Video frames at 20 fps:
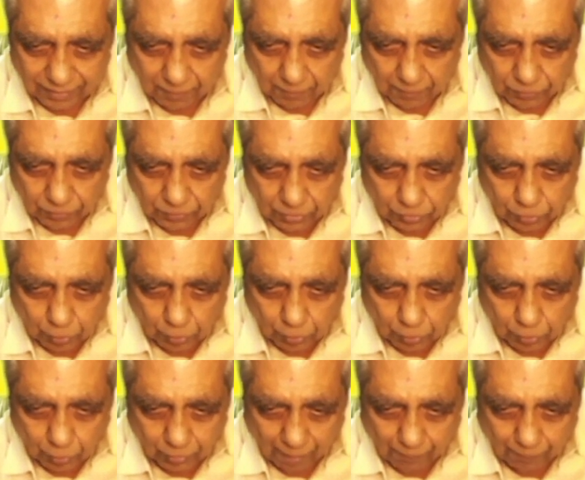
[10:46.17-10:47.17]
So
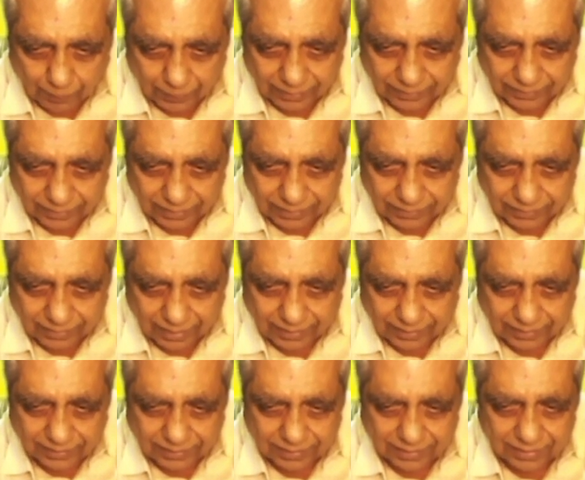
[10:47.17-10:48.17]
capital T is 90.
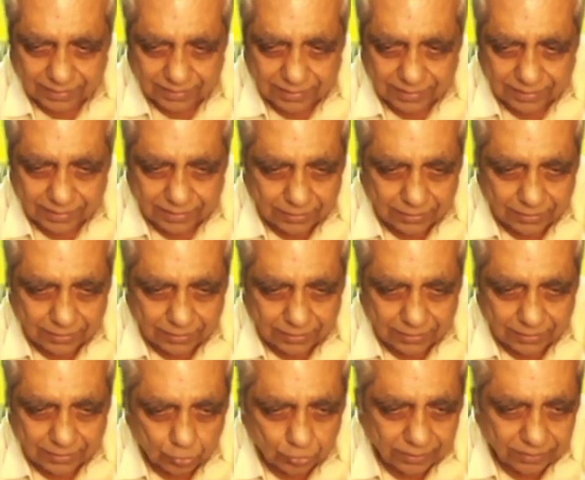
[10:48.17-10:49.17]
He is using a
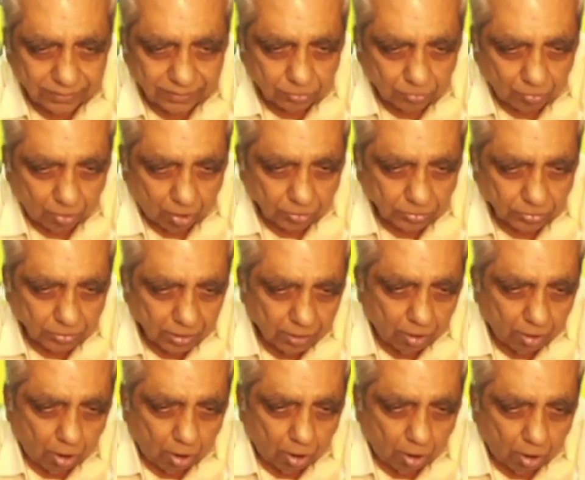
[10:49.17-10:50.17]
wristwatch
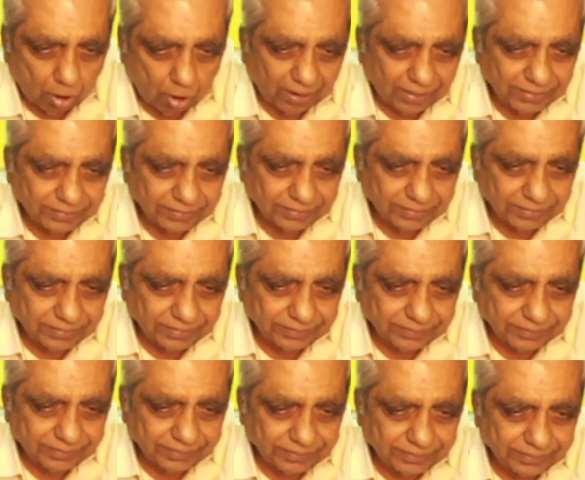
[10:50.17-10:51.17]
of 1
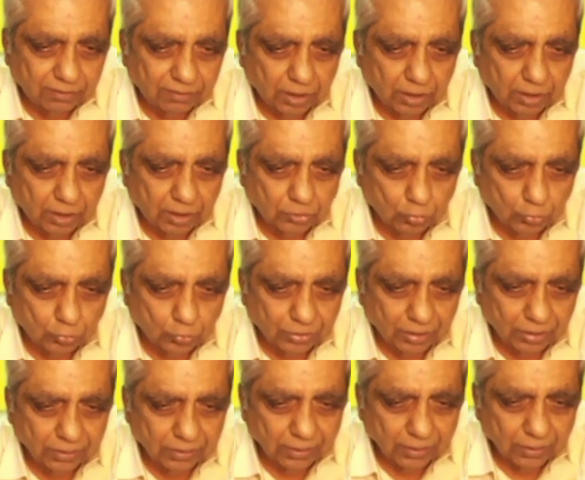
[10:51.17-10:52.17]
second resolution.
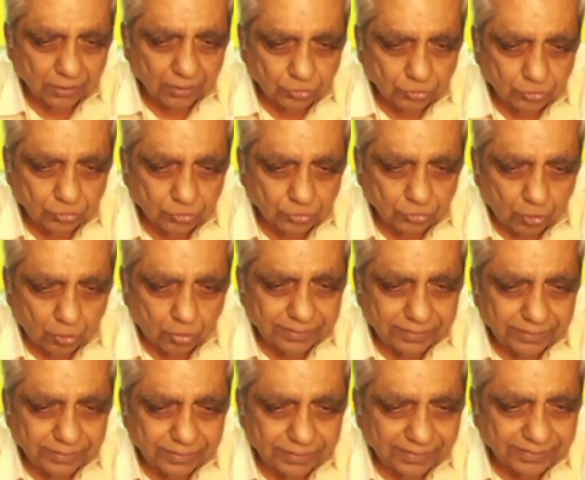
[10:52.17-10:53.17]
So
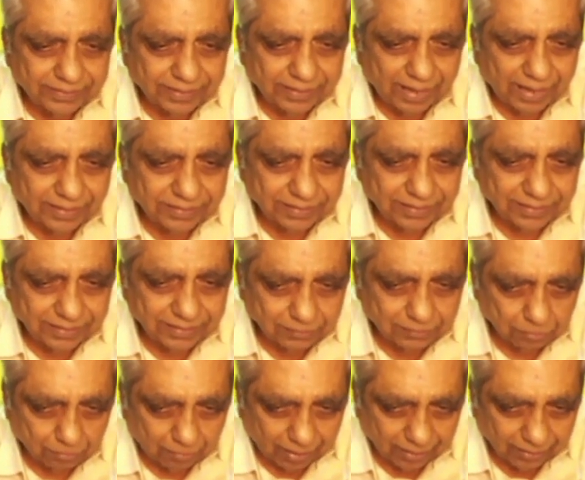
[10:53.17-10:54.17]
delta T is 1.